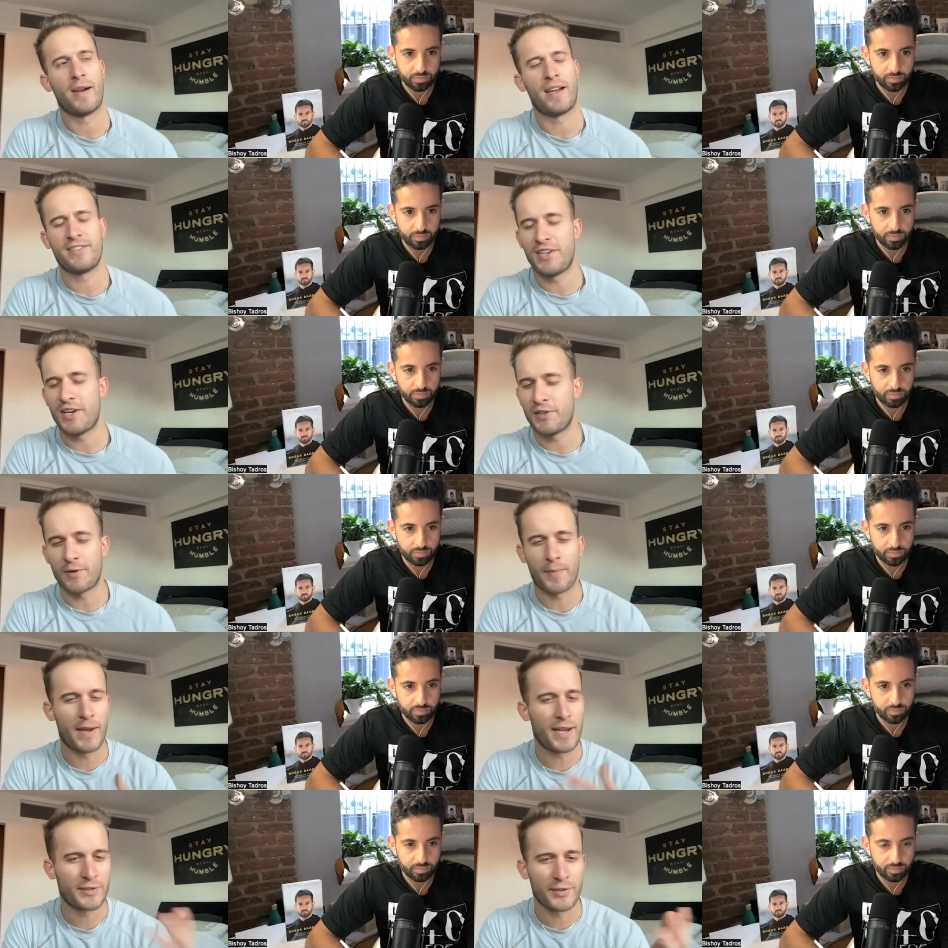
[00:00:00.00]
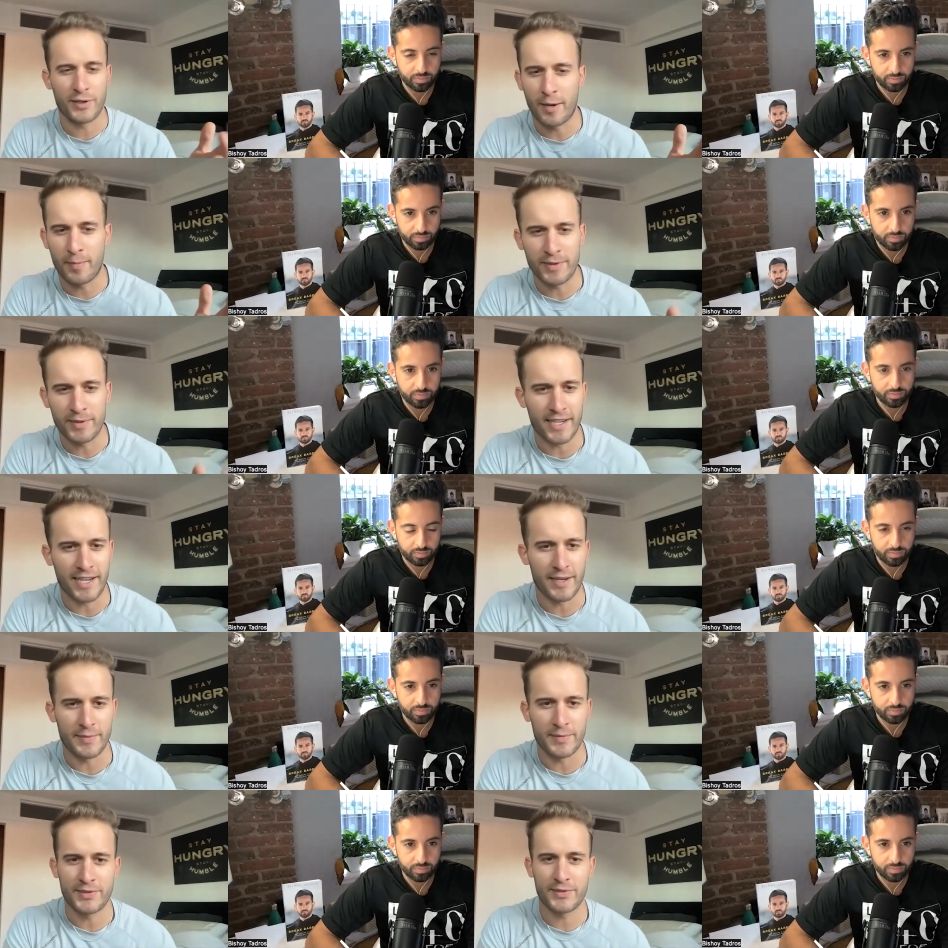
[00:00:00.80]
Speaker 1: I changed my major a couple
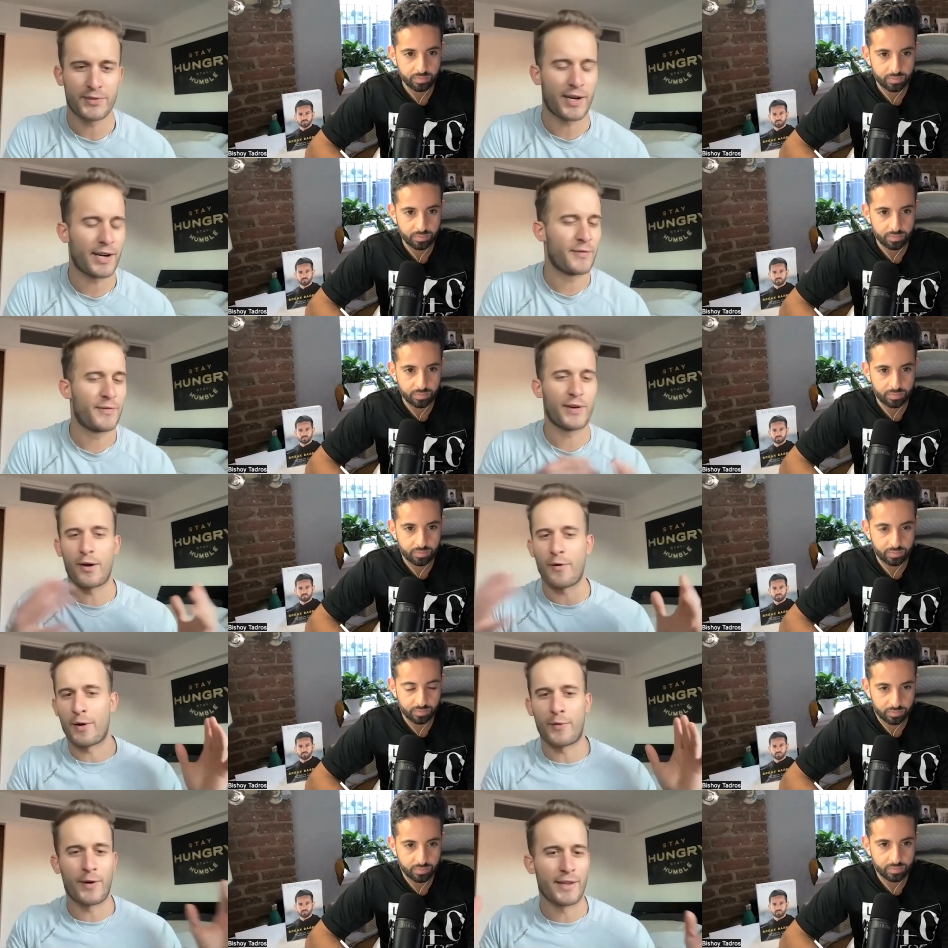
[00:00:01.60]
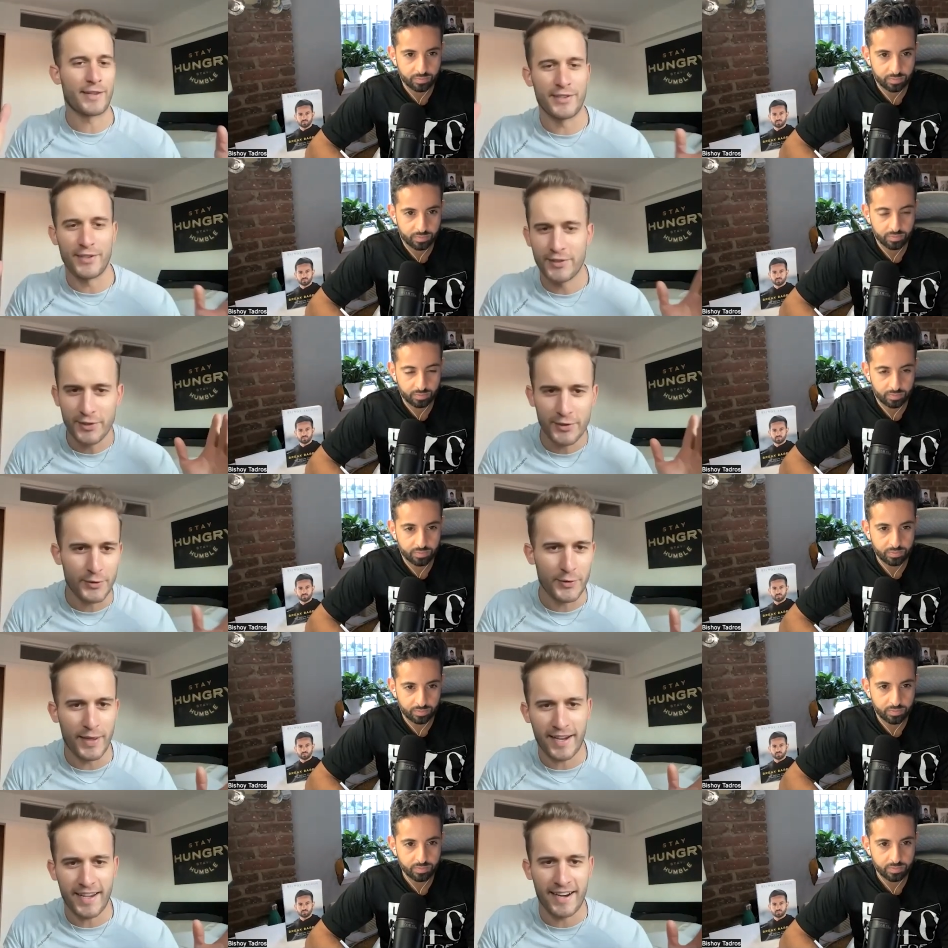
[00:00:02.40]
times, trying to figure out what I wanted to
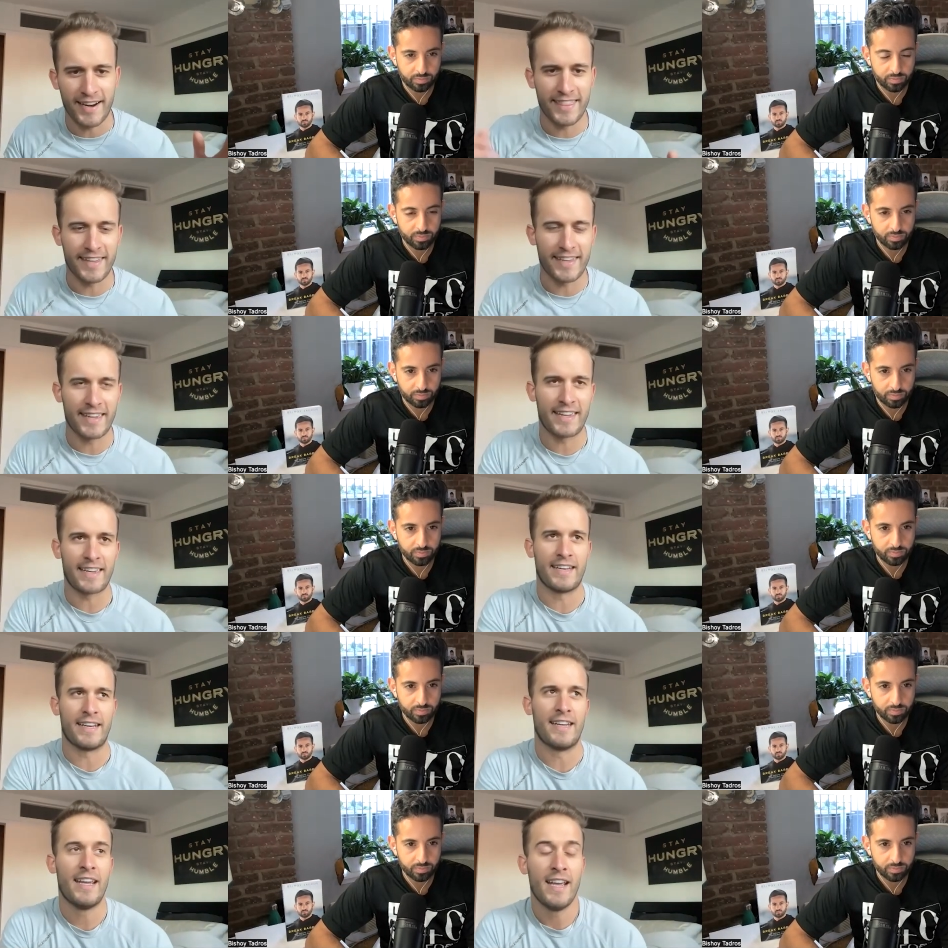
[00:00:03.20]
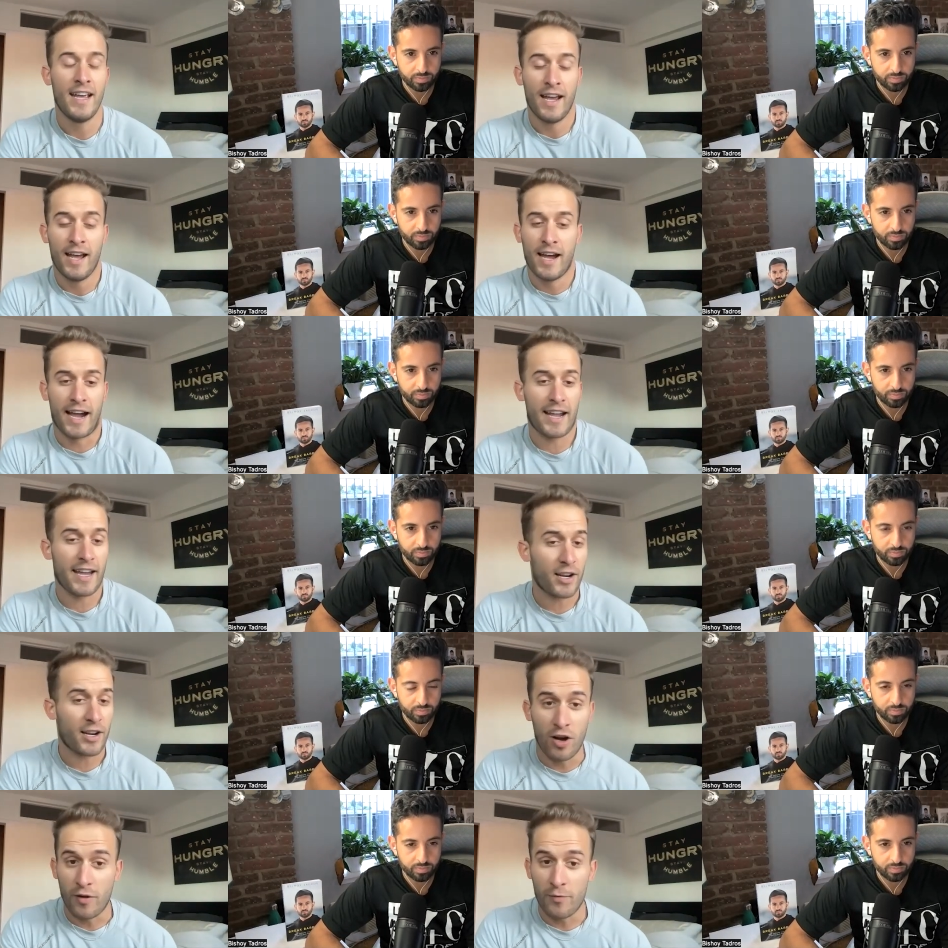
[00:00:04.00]
do, that kind of thing. And I got
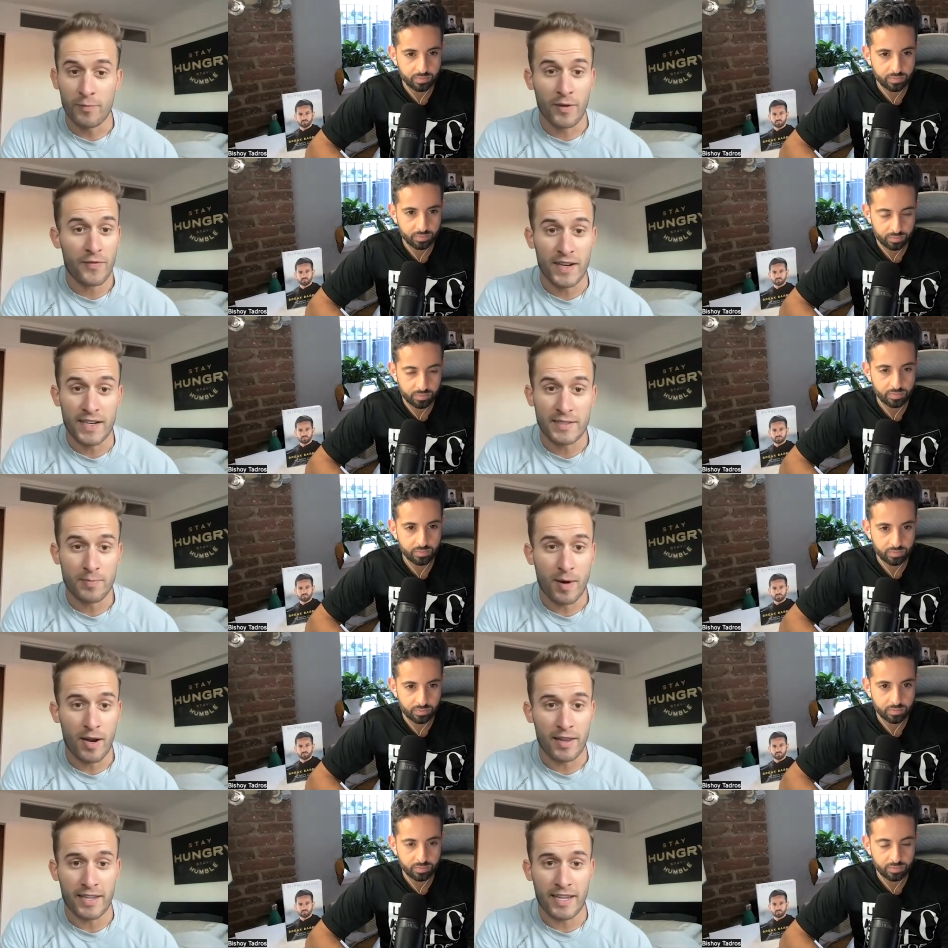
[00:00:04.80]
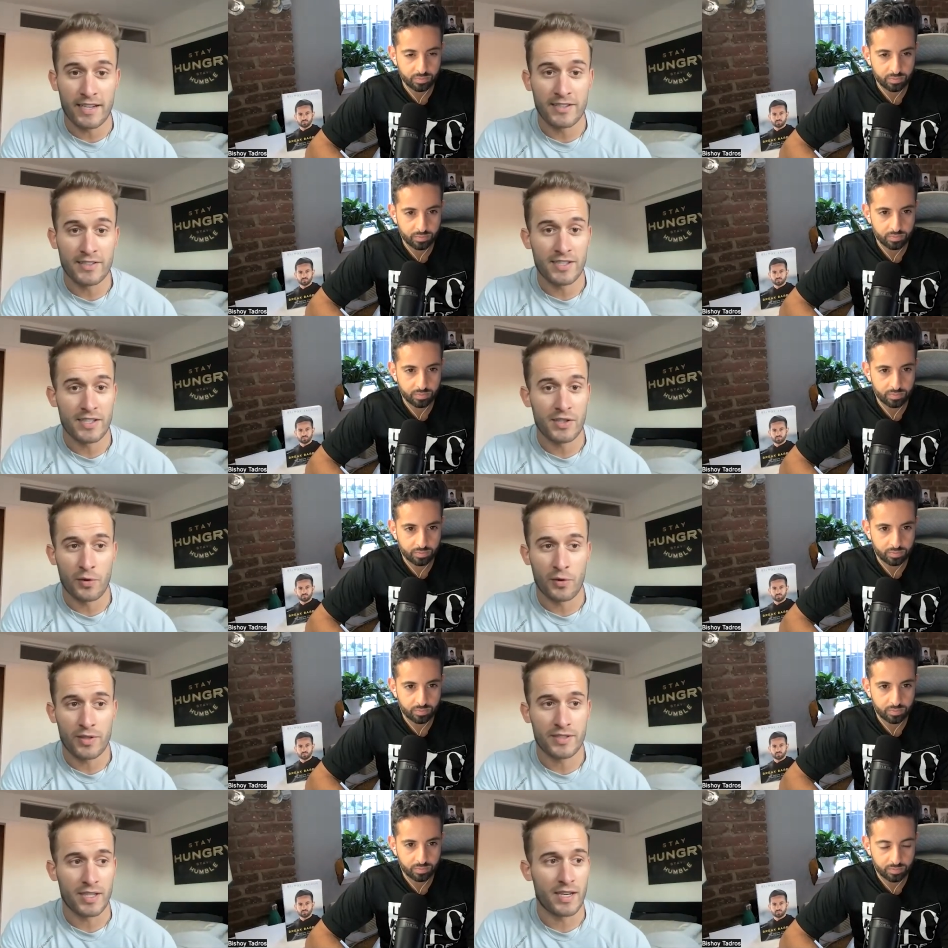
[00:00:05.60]
a call from a fitness modeling agency in New
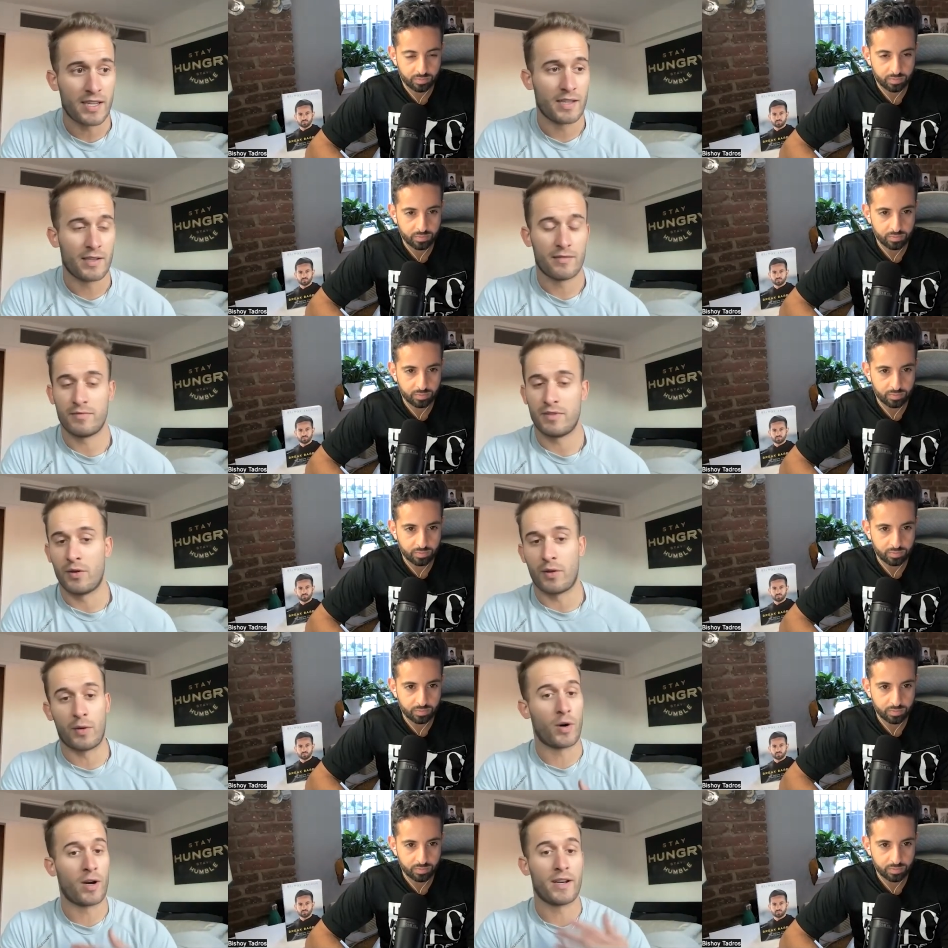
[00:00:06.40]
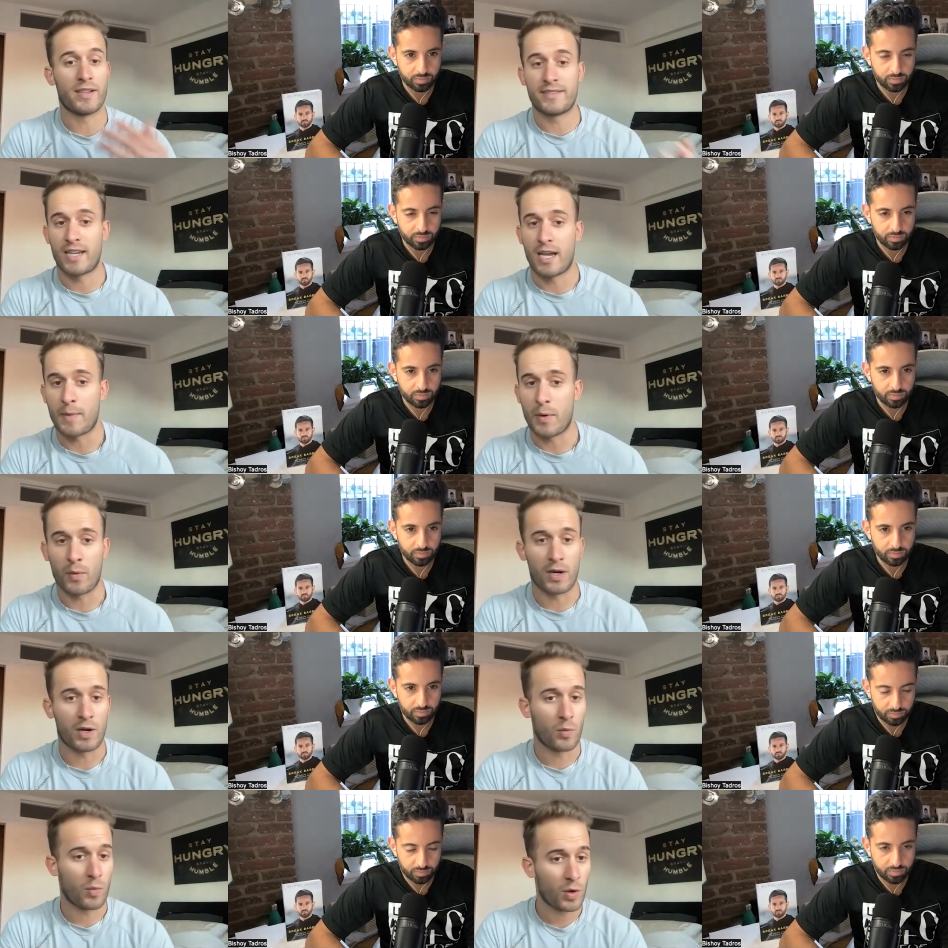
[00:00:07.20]
York City that, you know, they wanted to sign me,
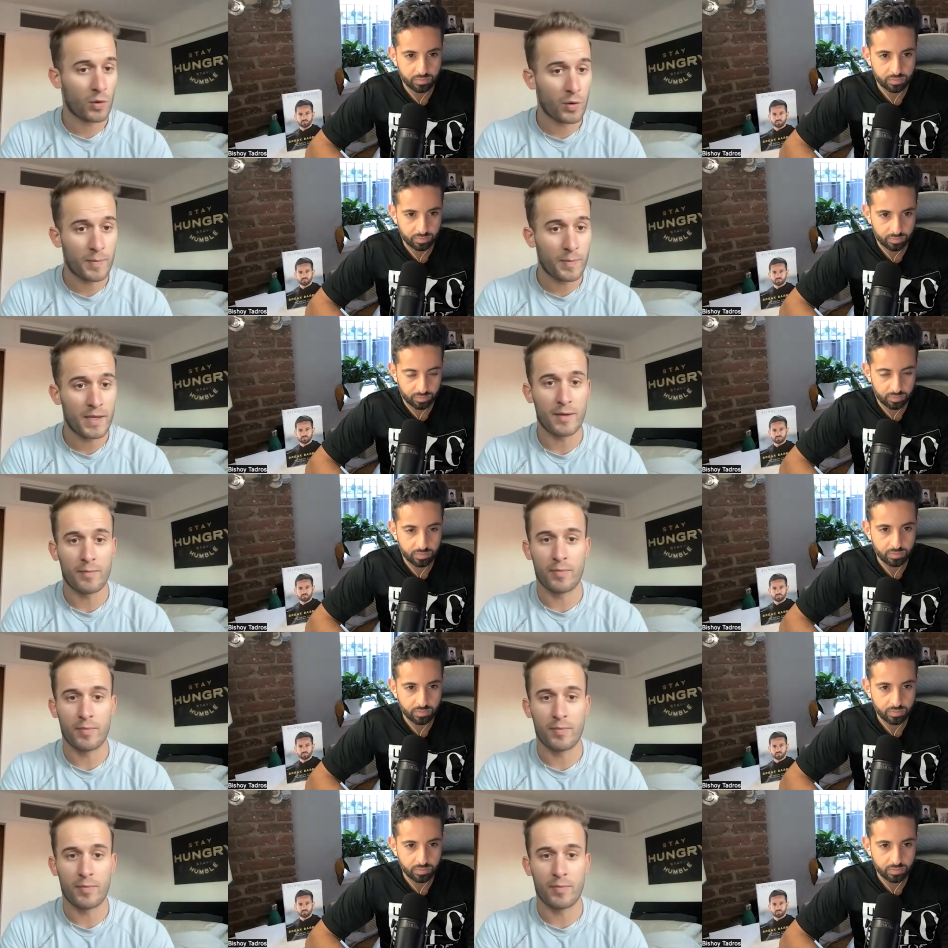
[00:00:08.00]
wanted to work with me.